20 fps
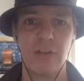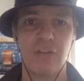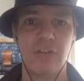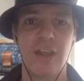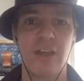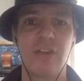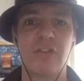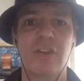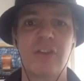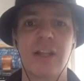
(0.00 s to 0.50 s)

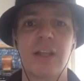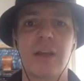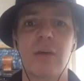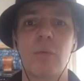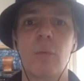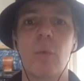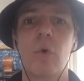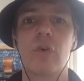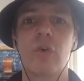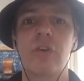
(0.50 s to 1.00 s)
testing
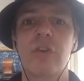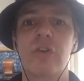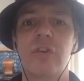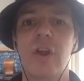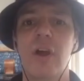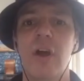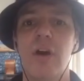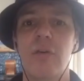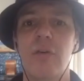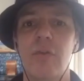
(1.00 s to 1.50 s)
waters
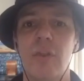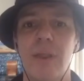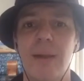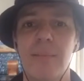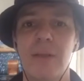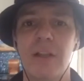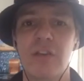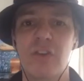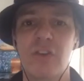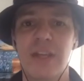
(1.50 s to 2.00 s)
for
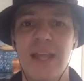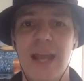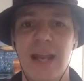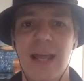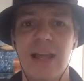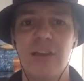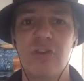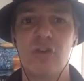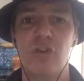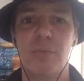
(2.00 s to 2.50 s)
them to get
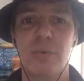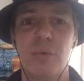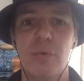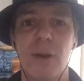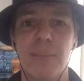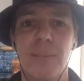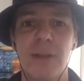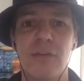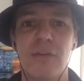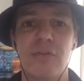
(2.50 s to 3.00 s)
a Super
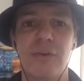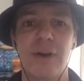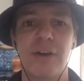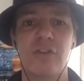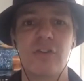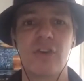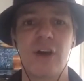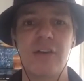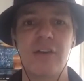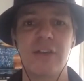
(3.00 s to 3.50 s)
Rugby
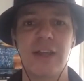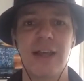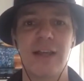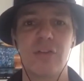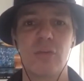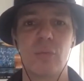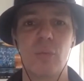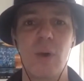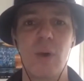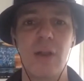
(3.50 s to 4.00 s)
franchise
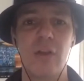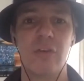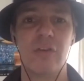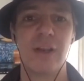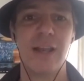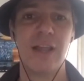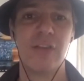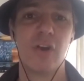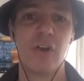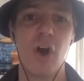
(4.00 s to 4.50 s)
as well.
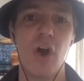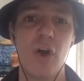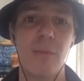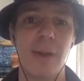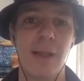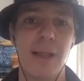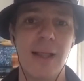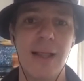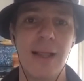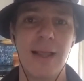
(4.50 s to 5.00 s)
So let's hope
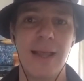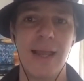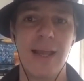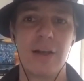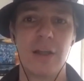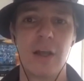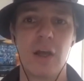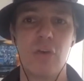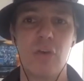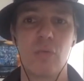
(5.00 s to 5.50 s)

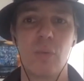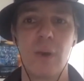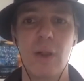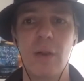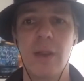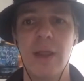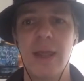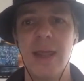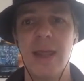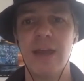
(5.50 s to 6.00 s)
it goes
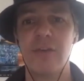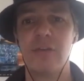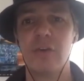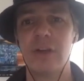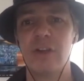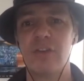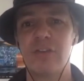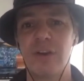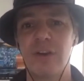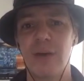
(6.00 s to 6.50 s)
well, if not
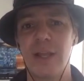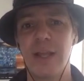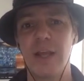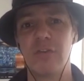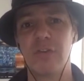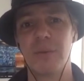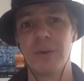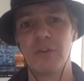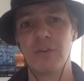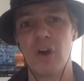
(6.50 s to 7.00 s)
necessarily
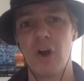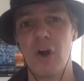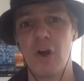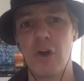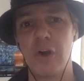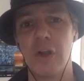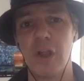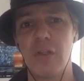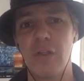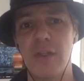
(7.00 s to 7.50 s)
so much
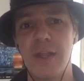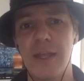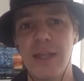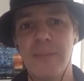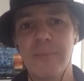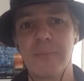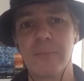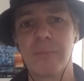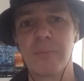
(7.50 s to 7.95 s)
on the